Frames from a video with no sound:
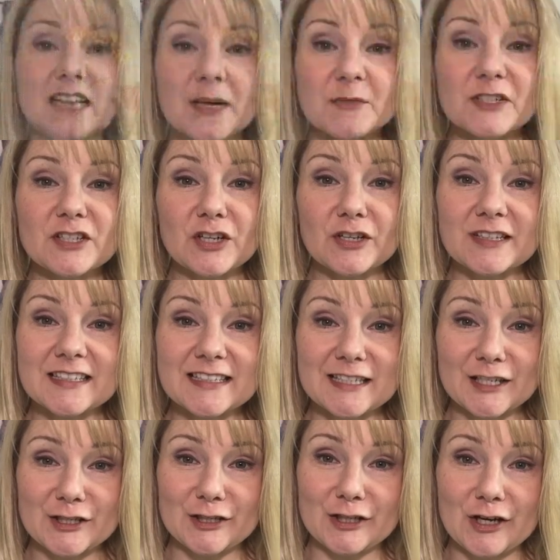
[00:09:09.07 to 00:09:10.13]
time to start the
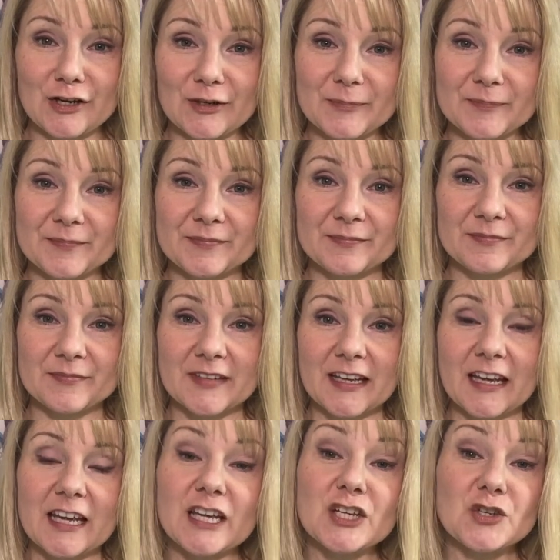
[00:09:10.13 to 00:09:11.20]
stitch along.
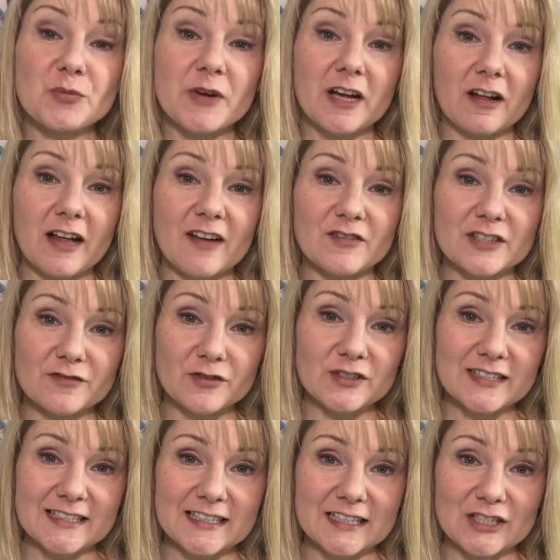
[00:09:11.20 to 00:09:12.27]
Each week I'll have a
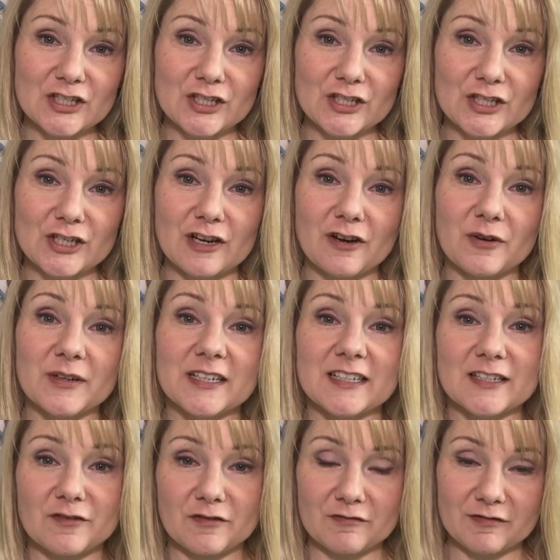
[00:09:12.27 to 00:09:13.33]
different stitch to show and a
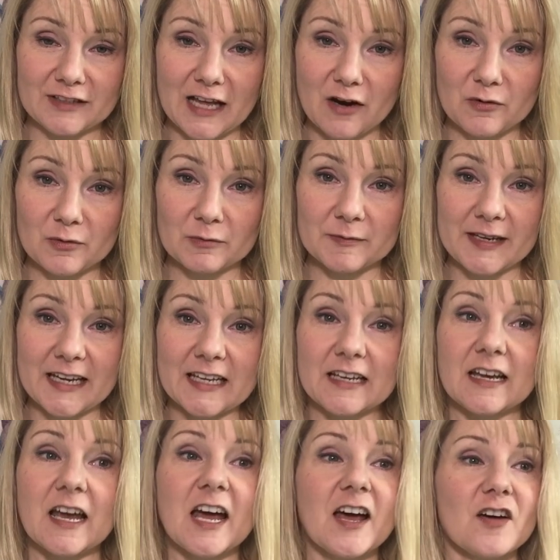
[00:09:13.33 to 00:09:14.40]
different flower we'll make.
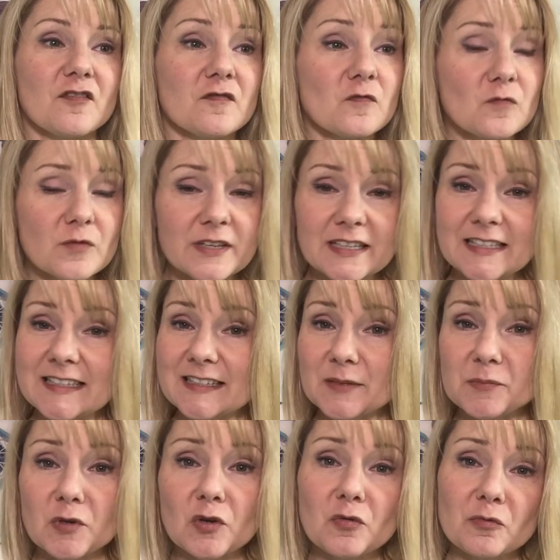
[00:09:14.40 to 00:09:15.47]
Really
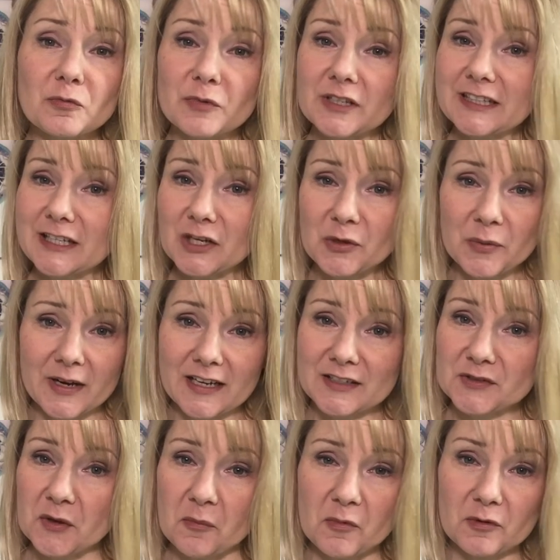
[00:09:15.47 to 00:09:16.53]
simple, really quick,
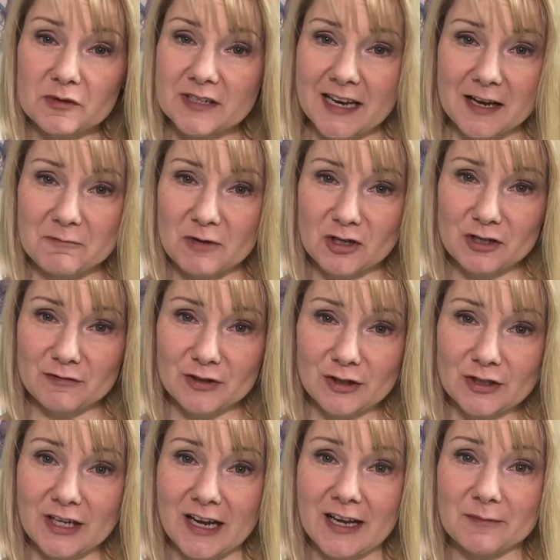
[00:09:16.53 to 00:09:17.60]
so it won't take much of your
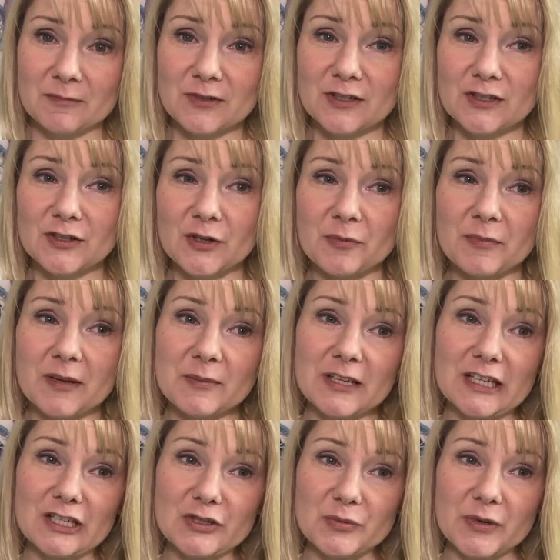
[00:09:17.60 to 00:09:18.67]
time. So maybe
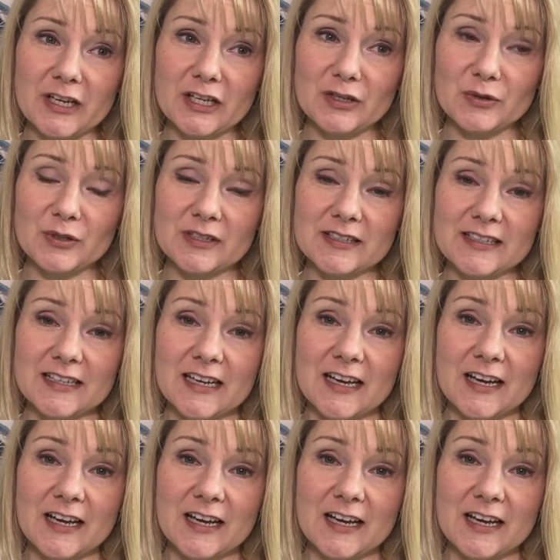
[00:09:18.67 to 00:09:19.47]
each week you could